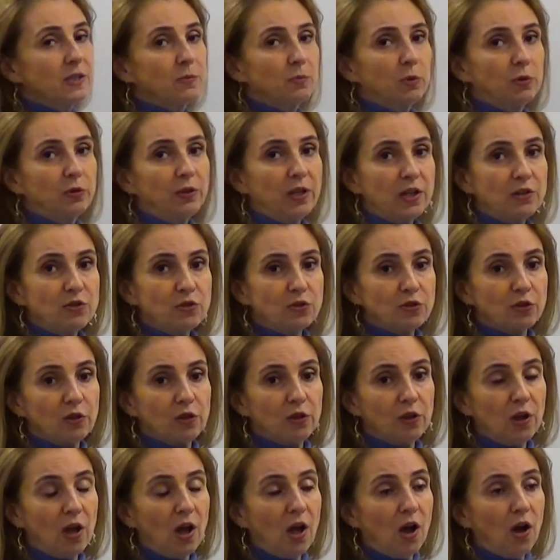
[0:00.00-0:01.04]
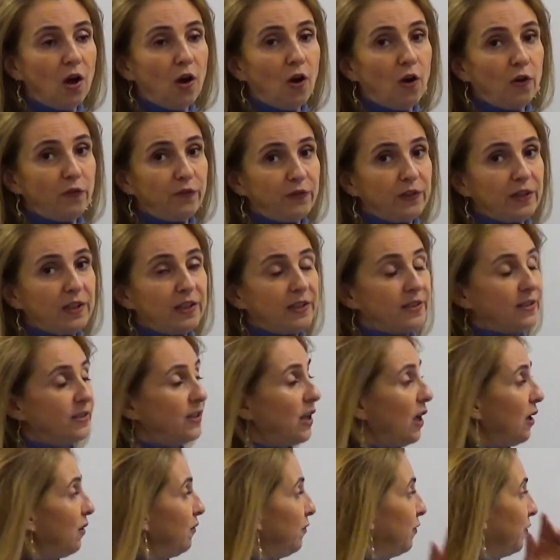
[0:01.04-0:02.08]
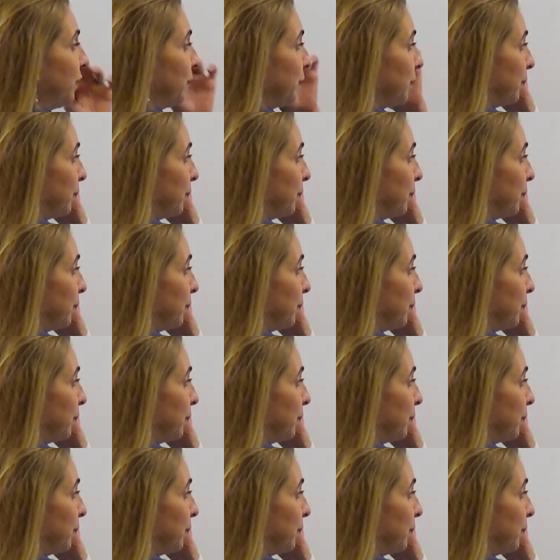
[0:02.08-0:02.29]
potential of itself.